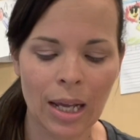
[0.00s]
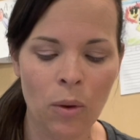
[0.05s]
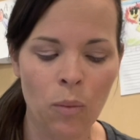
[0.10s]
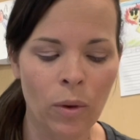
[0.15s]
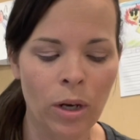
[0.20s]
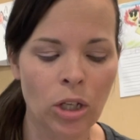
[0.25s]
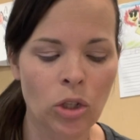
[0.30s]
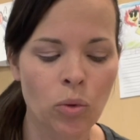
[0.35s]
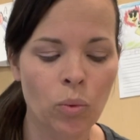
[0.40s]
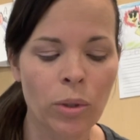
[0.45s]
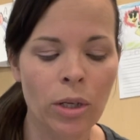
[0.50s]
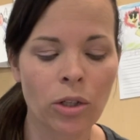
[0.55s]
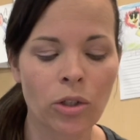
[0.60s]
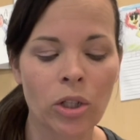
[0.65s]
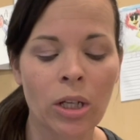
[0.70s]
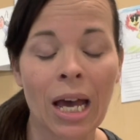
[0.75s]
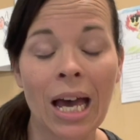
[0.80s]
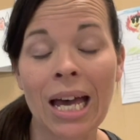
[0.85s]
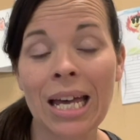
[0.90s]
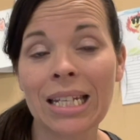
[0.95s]
And when it's real
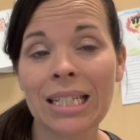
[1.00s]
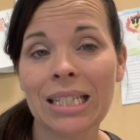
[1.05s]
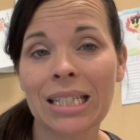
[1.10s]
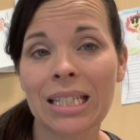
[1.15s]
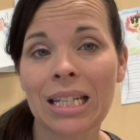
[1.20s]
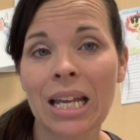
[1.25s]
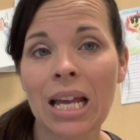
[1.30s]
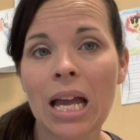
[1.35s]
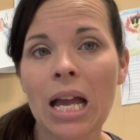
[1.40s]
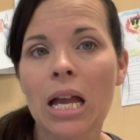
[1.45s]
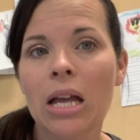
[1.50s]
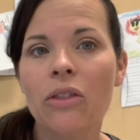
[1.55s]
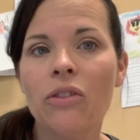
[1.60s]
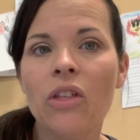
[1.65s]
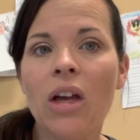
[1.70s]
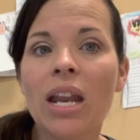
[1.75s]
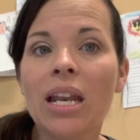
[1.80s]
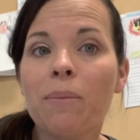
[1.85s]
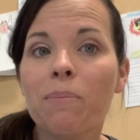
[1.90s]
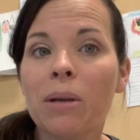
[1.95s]
to us,
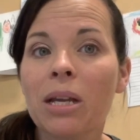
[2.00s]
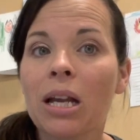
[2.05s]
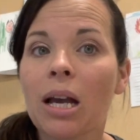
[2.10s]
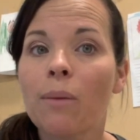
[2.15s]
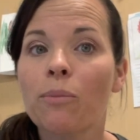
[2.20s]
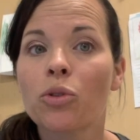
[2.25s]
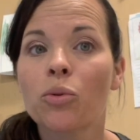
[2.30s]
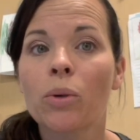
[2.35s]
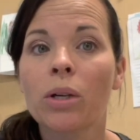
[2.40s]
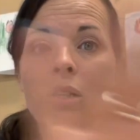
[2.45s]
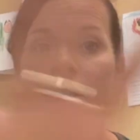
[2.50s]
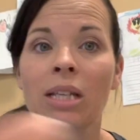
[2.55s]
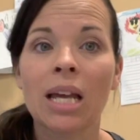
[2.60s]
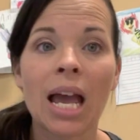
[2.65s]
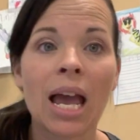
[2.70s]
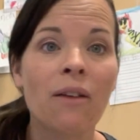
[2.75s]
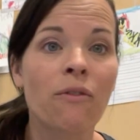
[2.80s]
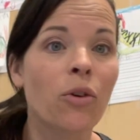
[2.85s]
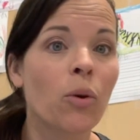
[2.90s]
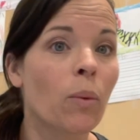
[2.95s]
then it becomes real
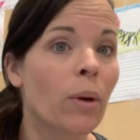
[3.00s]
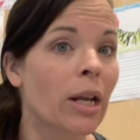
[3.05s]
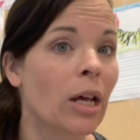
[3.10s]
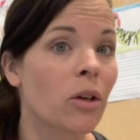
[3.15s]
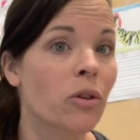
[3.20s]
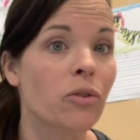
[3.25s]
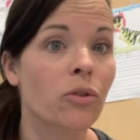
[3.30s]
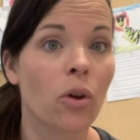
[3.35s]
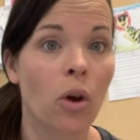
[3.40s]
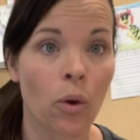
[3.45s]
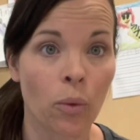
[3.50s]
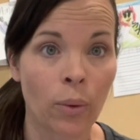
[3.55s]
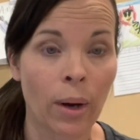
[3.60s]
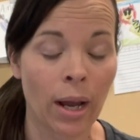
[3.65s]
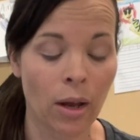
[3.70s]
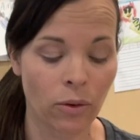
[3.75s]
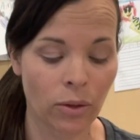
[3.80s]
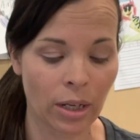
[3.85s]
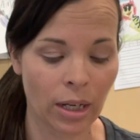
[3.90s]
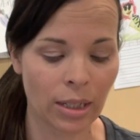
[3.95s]
to everyone else
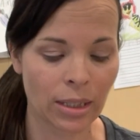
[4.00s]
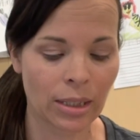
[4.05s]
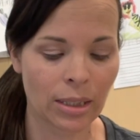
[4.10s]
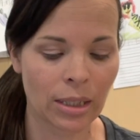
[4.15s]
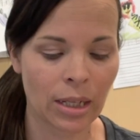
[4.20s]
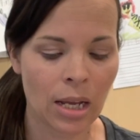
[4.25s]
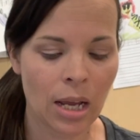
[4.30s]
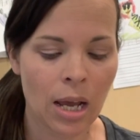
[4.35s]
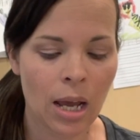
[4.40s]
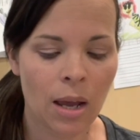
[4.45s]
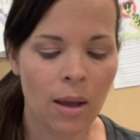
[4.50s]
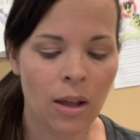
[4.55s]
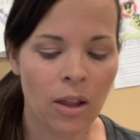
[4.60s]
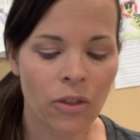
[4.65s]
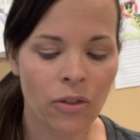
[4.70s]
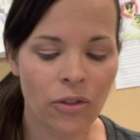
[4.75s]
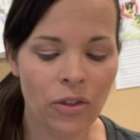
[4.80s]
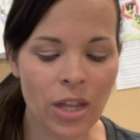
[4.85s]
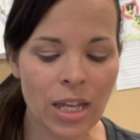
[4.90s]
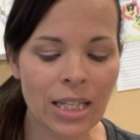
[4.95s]
around us.
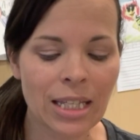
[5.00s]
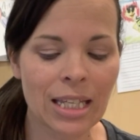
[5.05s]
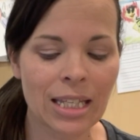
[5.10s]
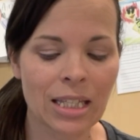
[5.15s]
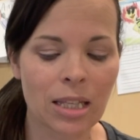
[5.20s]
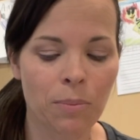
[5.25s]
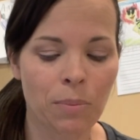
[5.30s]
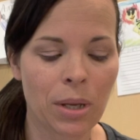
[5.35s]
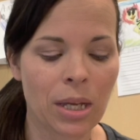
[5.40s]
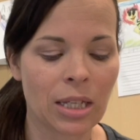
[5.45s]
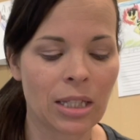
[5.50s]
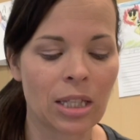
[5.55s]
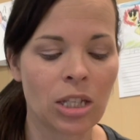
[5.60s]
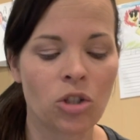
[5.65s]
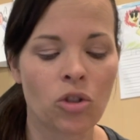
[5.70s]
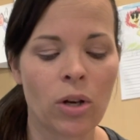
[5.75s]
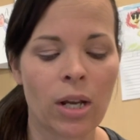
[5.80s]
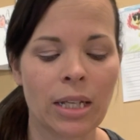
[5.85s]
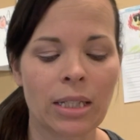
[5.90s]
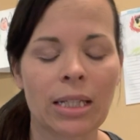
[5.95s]
This is the peace that
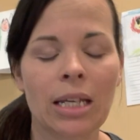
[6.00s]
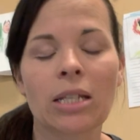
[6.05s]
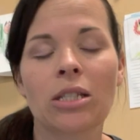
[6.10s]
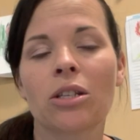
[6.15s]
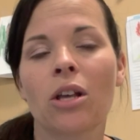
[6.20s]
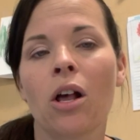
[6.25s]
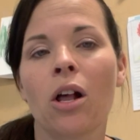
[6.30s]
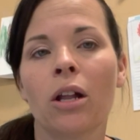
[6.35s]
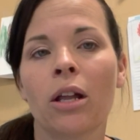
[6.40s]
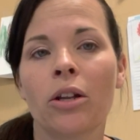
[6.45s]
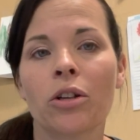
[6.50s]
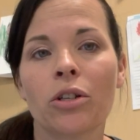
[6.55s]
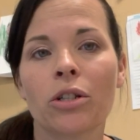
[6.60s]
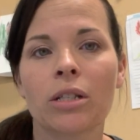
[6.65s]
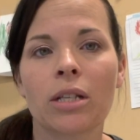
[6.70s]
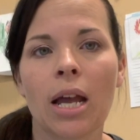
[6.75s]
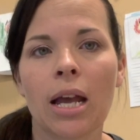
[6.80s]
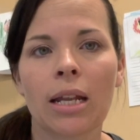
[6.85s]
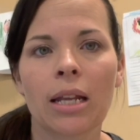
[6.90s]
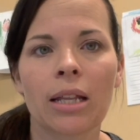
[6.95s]
transcends all
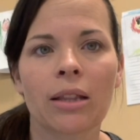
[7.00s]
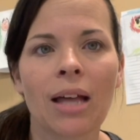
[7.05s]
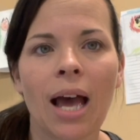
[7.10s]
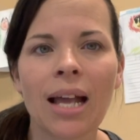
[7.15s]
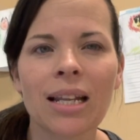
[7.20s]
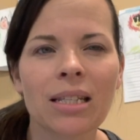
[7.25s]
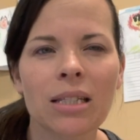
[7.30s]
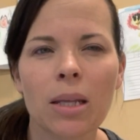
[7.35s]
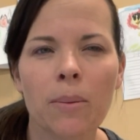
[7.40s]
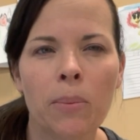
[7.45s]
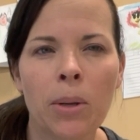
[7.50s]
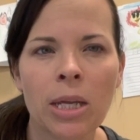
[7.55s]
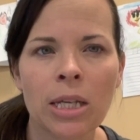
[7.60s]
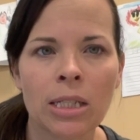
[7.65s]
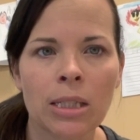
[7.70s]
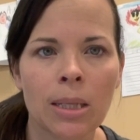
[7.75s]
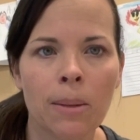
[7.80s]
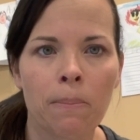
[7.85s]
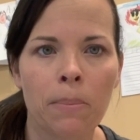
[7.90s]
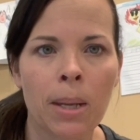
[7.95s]
understanding. That's the
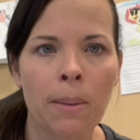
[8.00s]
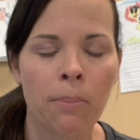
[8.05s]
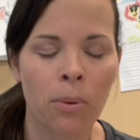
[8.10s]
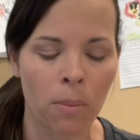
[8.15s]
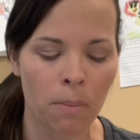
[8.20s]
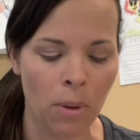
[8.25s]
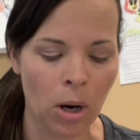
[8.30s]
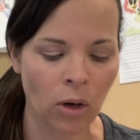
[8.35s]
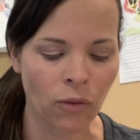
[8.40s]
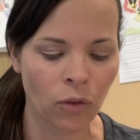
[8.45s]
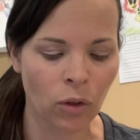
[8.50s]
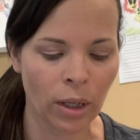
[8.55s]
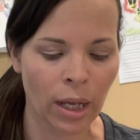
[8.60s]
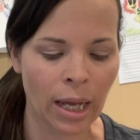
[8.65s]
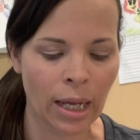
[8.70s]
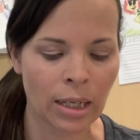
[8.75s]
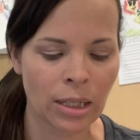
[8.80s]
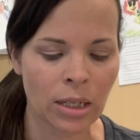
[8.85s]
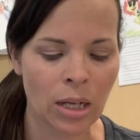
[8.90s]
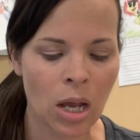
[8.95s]
peace that people marvel
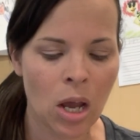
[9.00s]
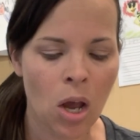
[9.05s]
at.